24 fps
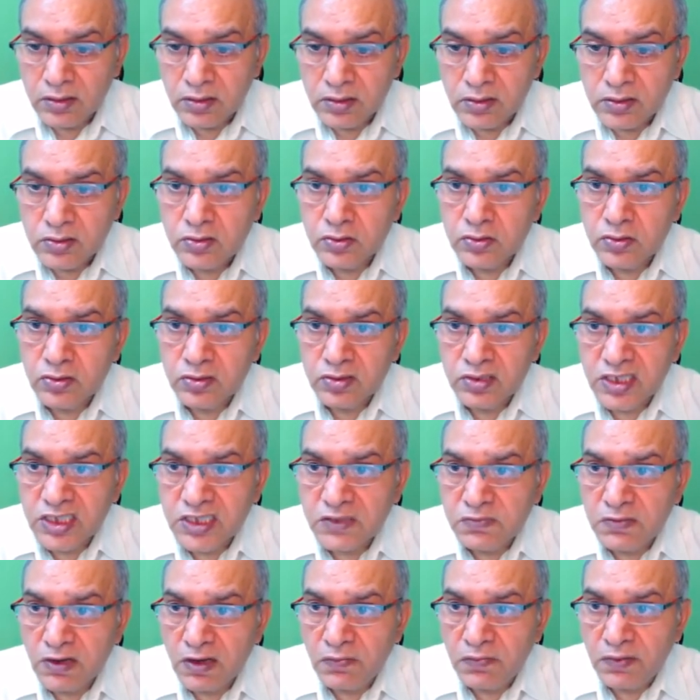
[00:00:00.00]
So this
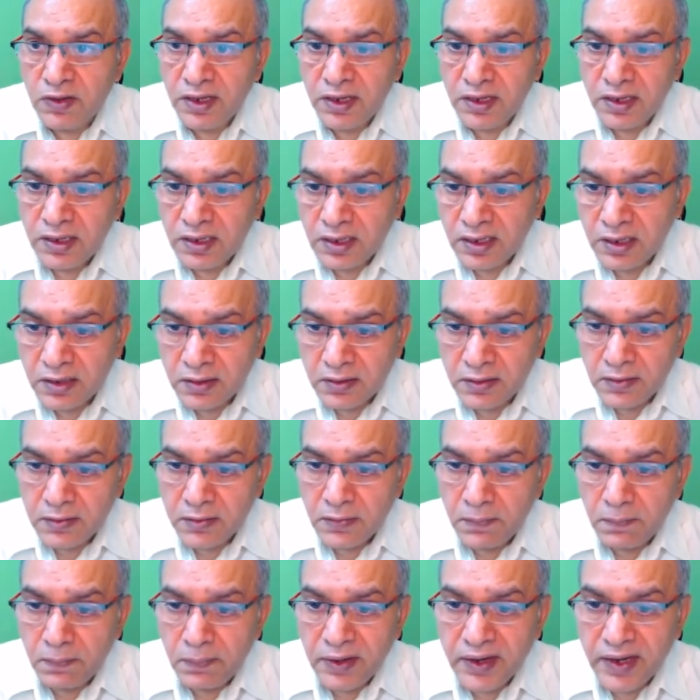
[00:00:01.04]
will be
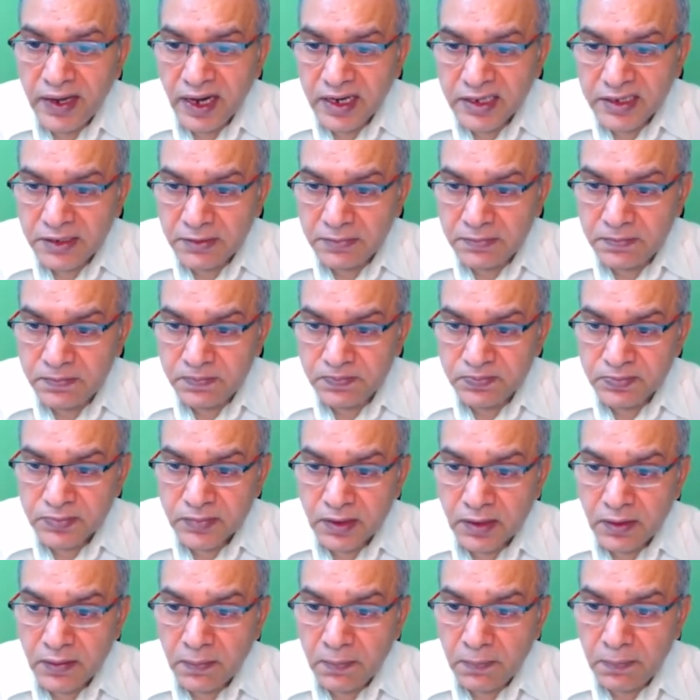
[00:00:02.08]
P active,
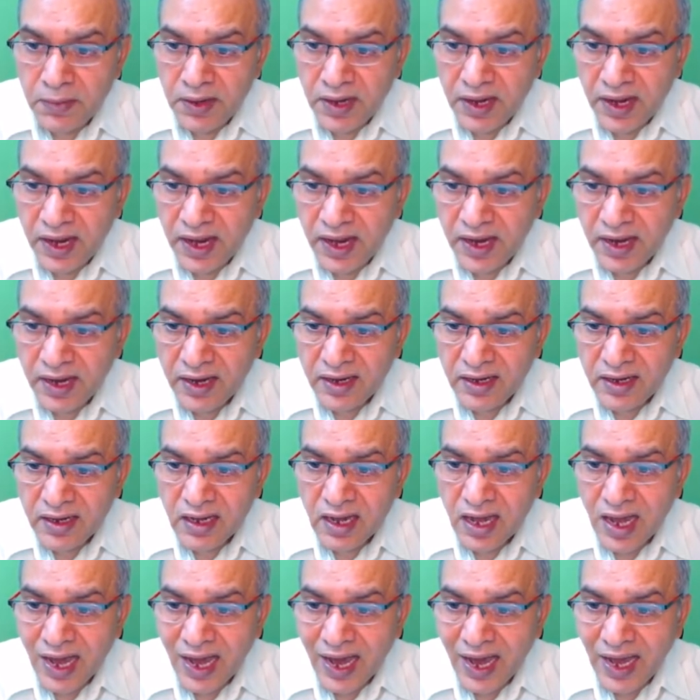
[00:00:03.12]
BAN,
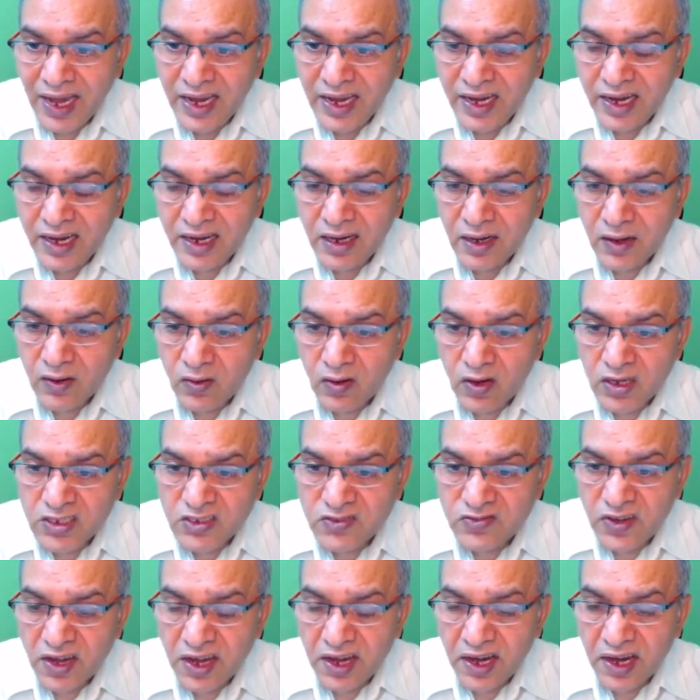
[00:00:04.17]
IAN cos
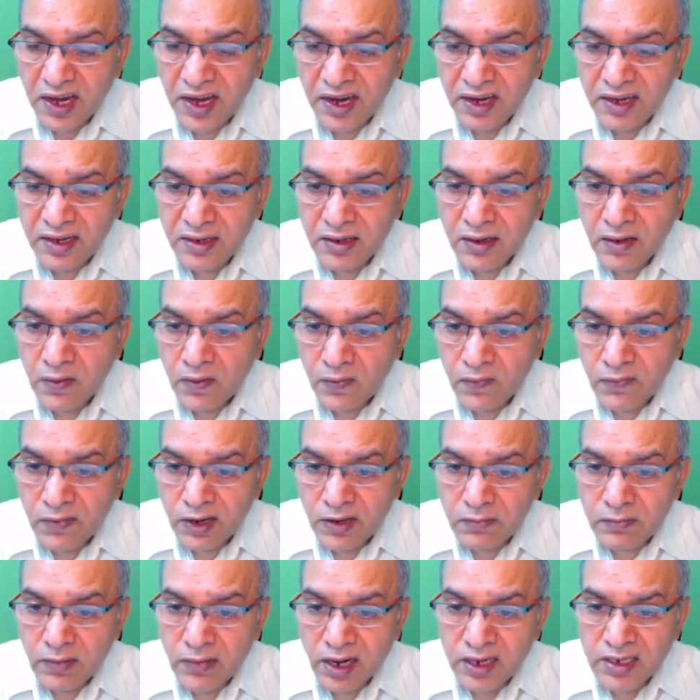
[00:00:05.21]
phi AN,
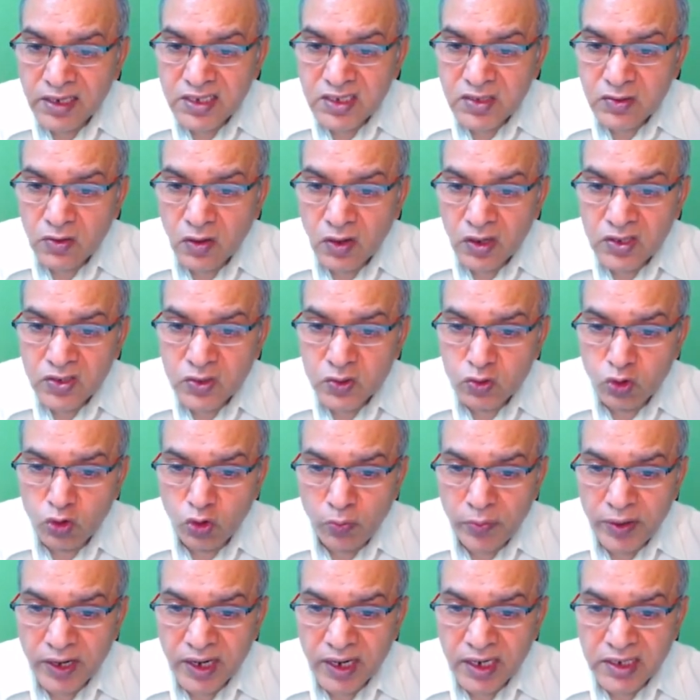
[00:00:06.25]
1 minus cos 2
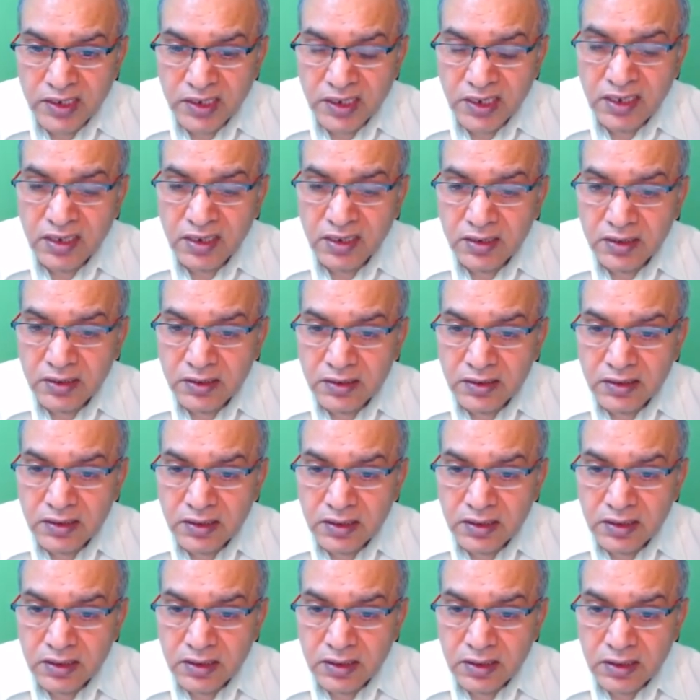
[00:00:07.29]
omega t.
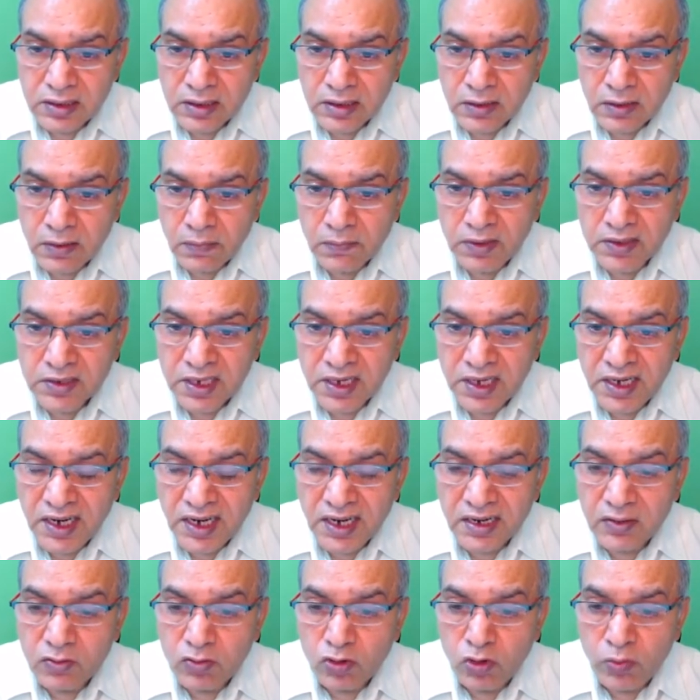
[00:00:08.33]
But
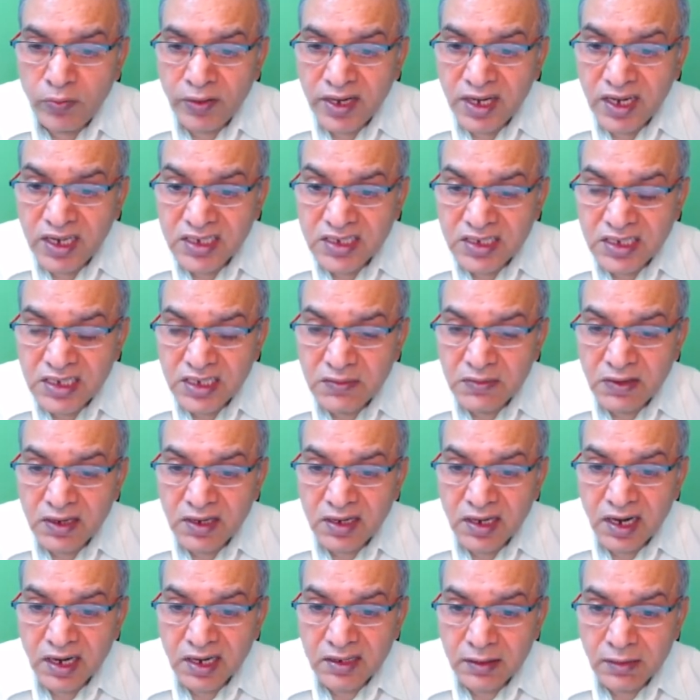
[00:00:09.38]
here omega t will
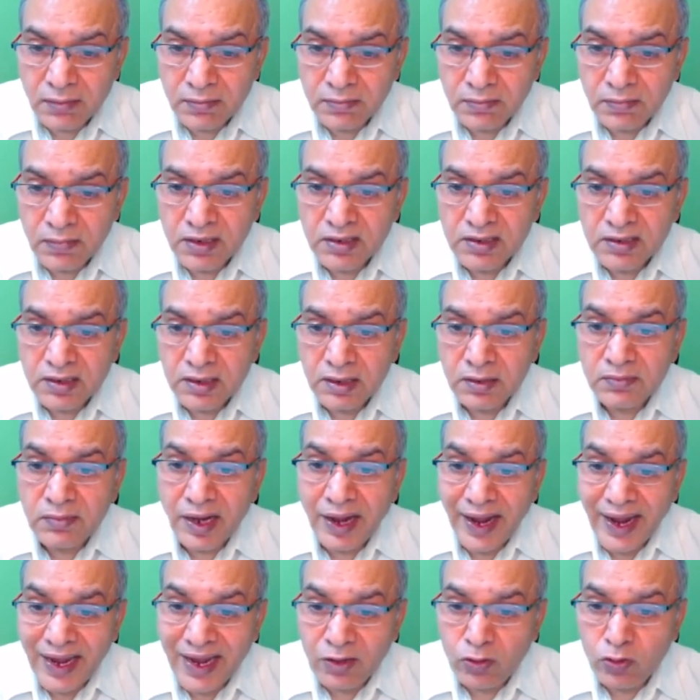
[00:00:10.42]
not come, but come
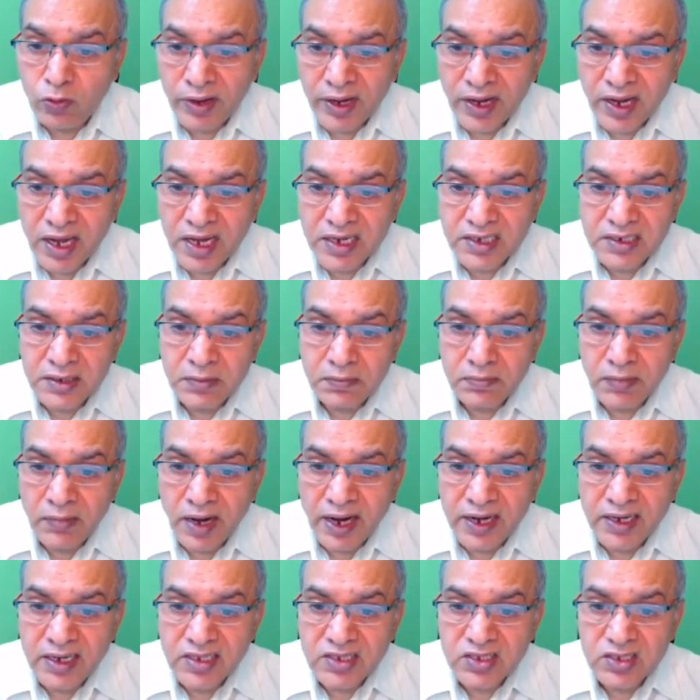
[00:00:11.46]
n omega t
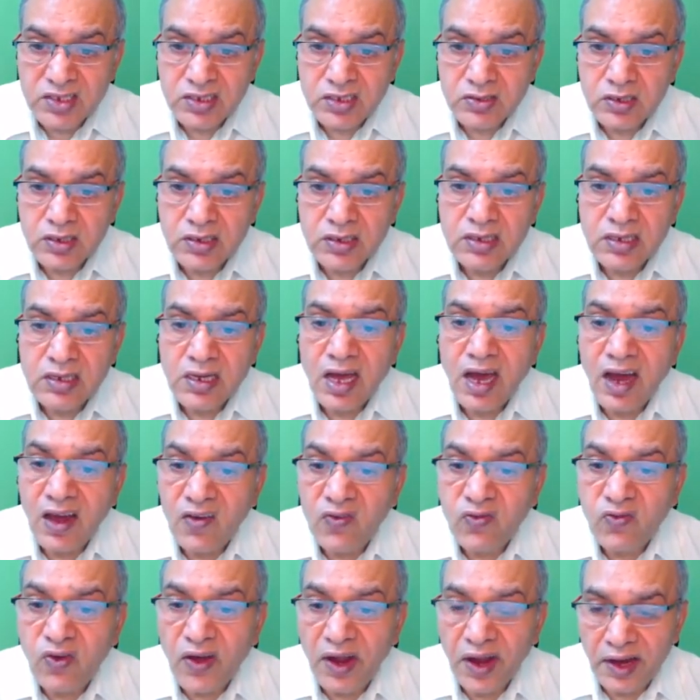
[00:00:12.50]
minus
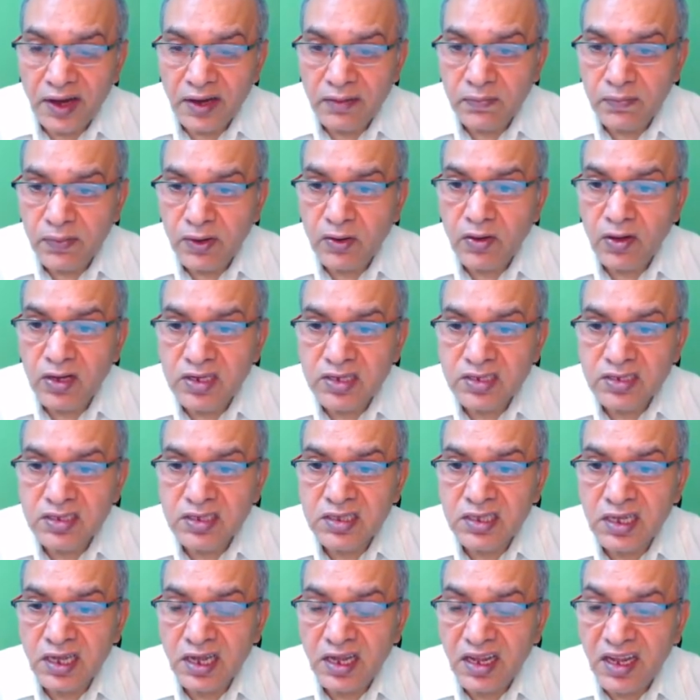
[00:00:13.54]
alpha AN, because
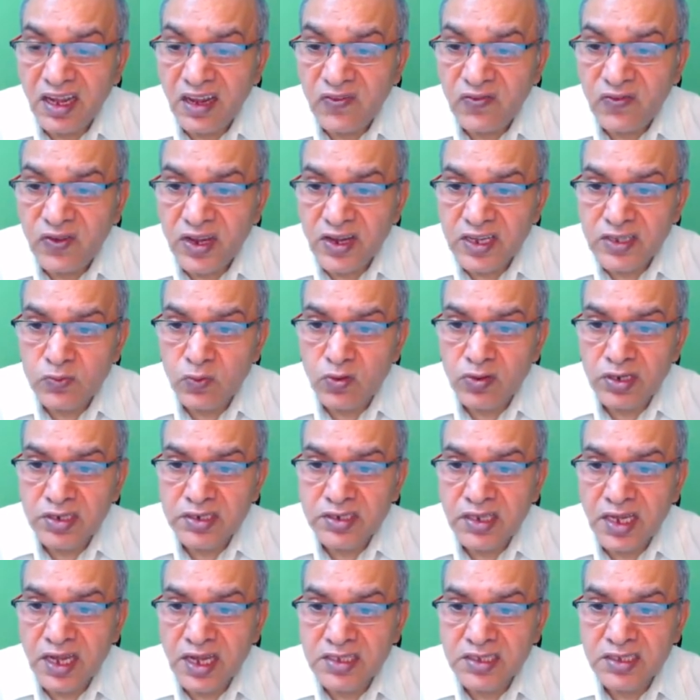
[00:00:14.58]
the A phase voltage
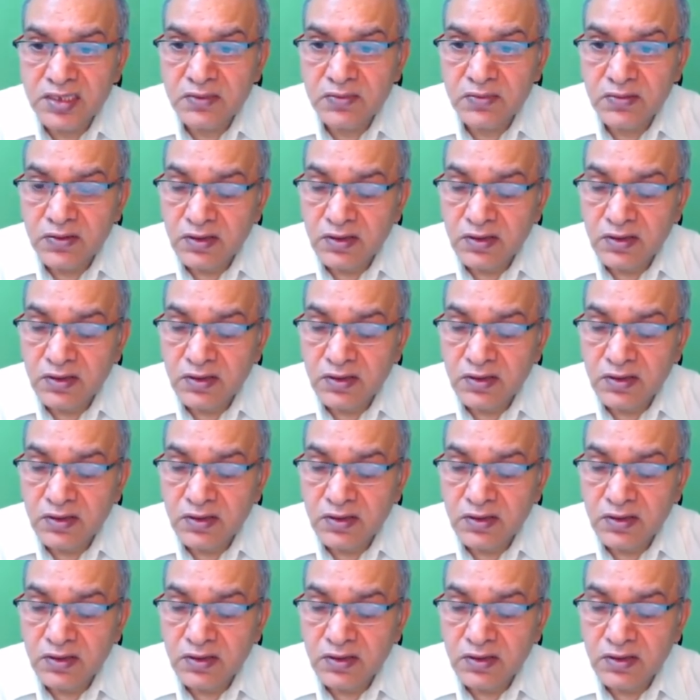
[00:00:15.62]
has the